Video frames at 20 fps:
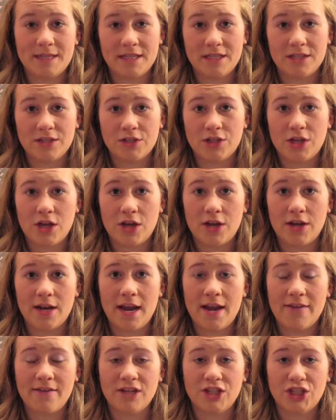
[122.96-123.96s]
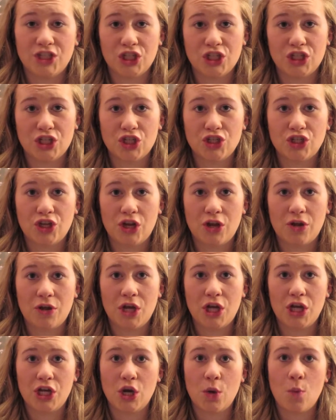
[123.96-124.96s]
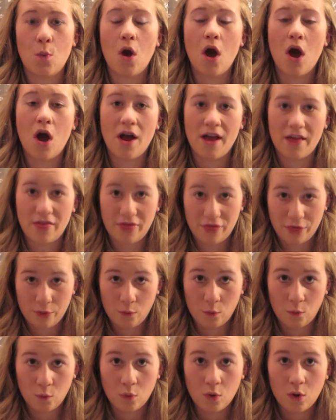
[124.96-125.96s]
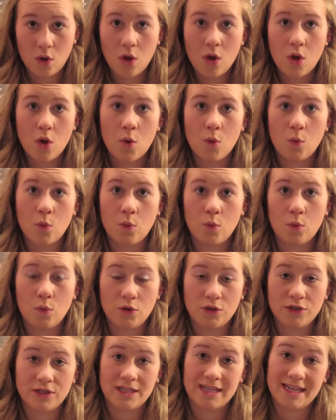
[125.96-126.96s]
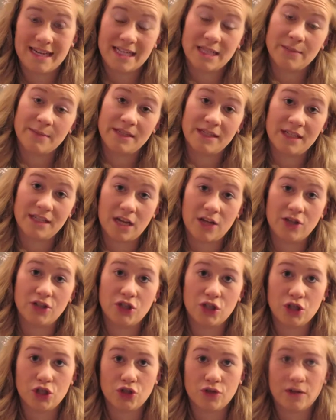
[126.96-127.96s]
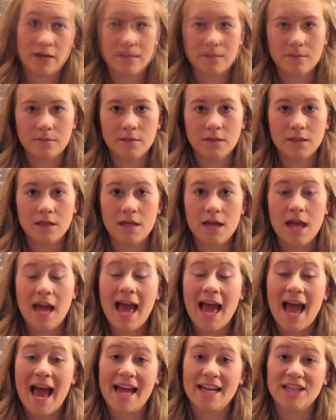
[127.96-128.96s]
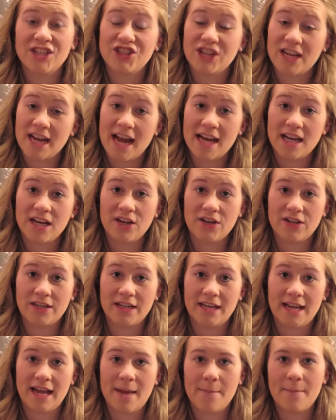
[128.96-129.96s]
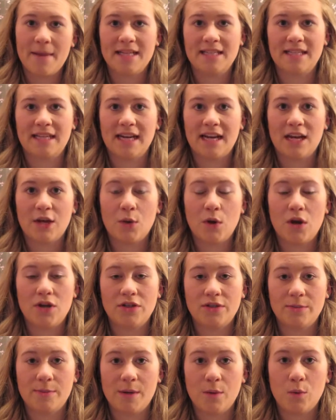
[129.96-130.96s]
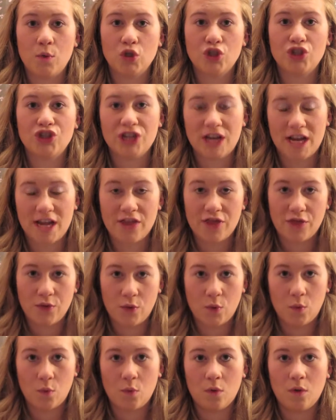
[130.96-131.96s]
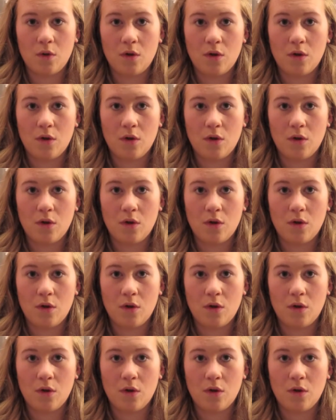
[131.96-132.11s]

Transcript: in certain areas just to show her, what I thought would need to be done to the dress. And she had a look at it and basically quoted me what she thought